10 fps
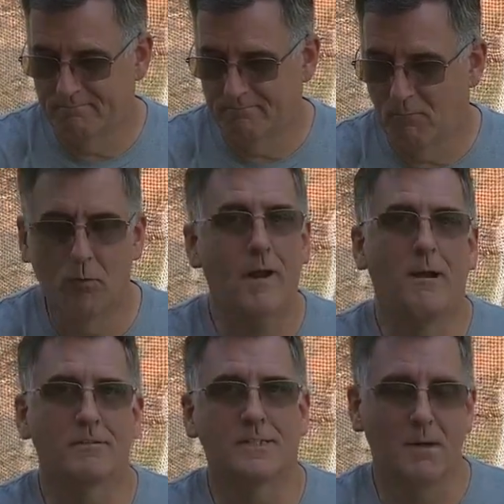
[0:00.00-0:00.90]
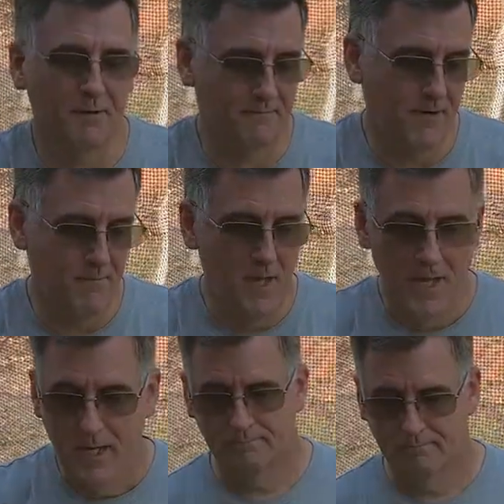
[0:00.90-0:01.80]
where I was coming from.
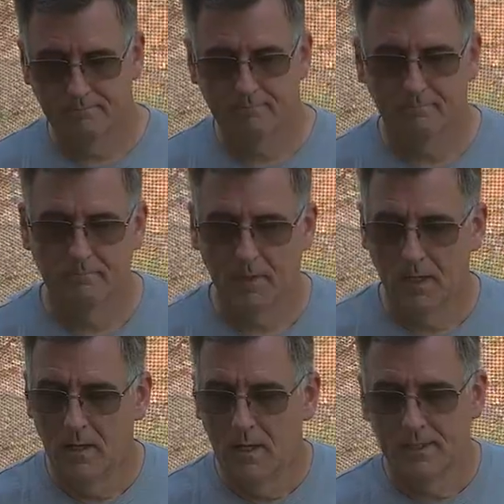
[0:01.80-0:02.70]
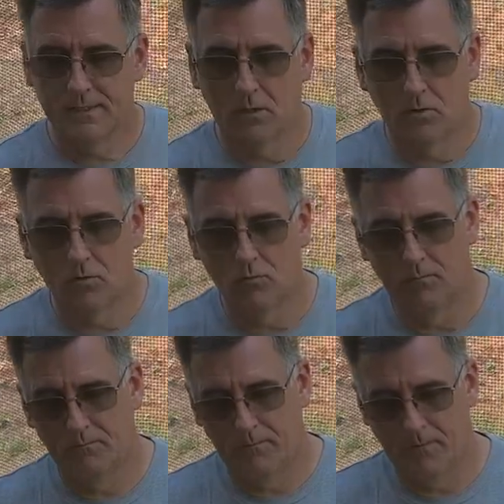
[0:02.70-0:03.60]
So
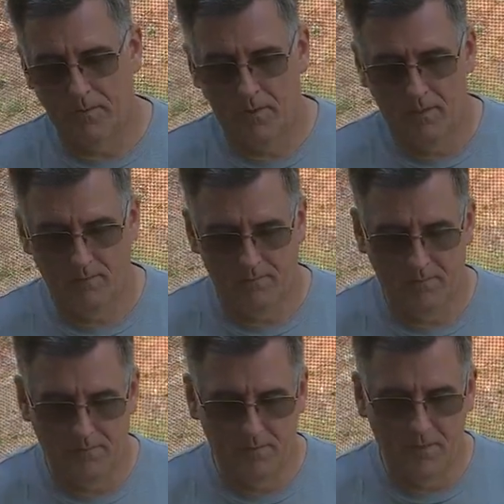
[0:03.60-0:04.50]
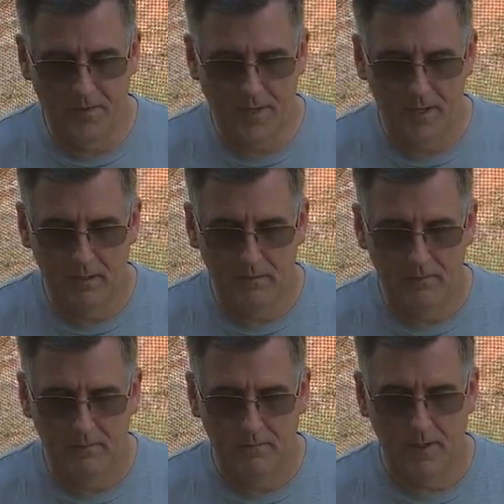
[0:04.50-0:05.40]
the
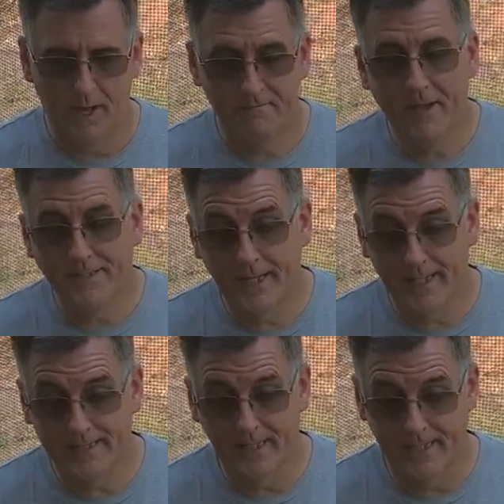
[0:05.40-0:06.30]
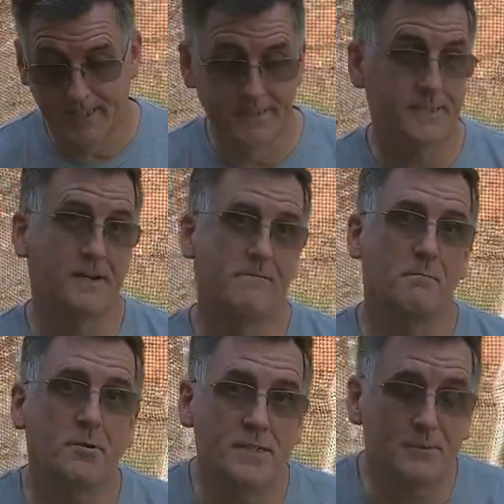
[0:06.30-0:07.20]
Flight Deck is a different
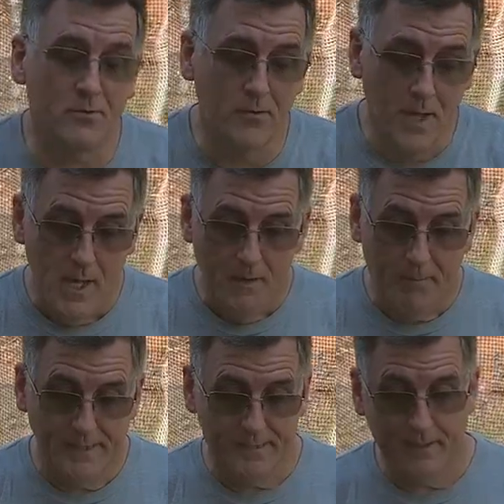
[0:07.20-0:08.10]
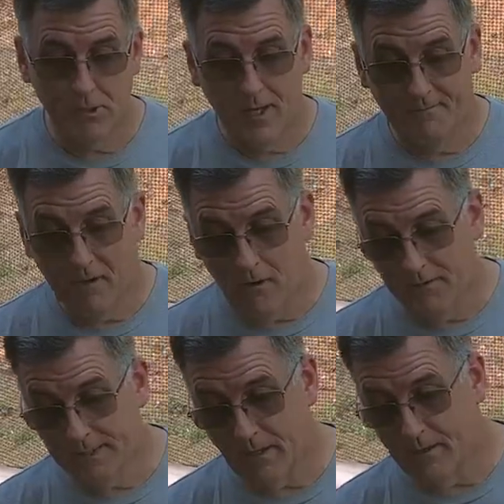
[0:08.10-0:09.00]
principle. Basically, you have all
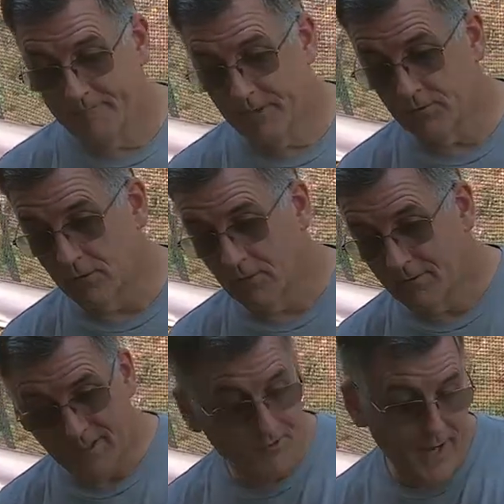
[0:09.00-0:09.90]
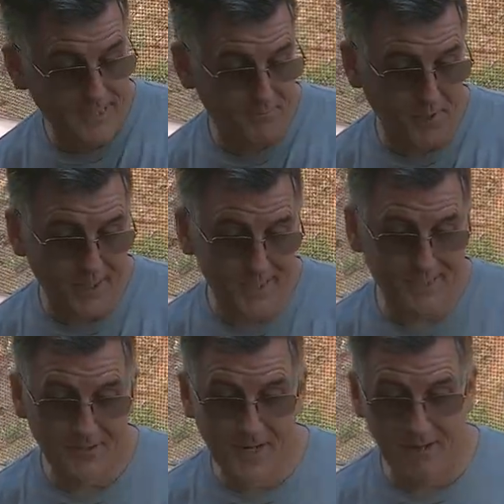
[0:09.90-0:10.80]
these artificial grass blades.
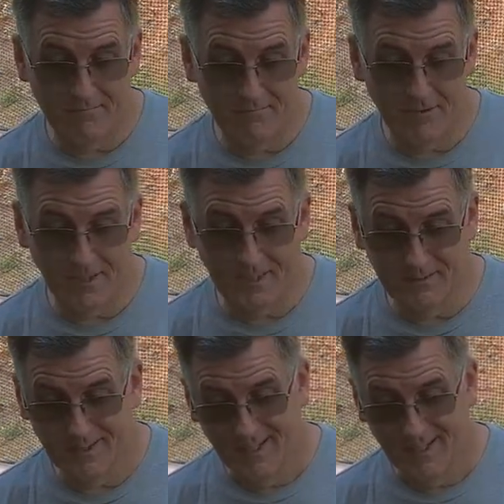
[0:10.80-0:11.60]
They're not really,